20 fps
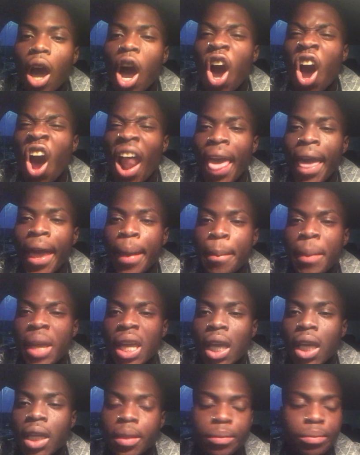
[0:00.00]
Alright,
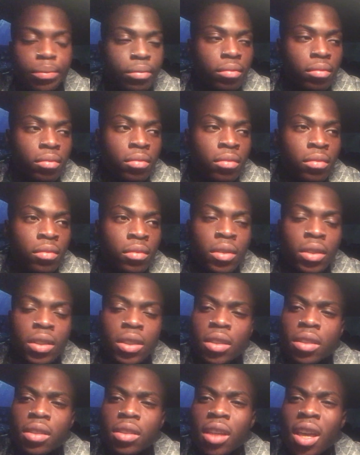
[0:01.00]
mate.
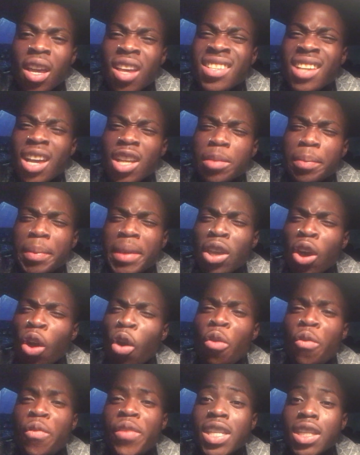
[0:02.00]
Turns out to be the
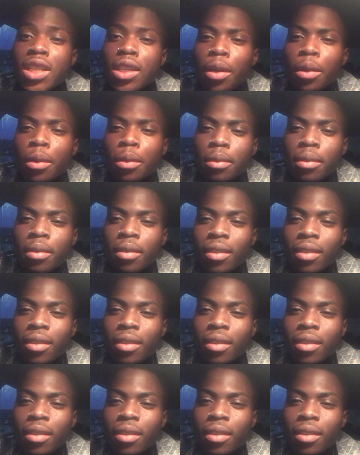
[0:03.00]
whole video.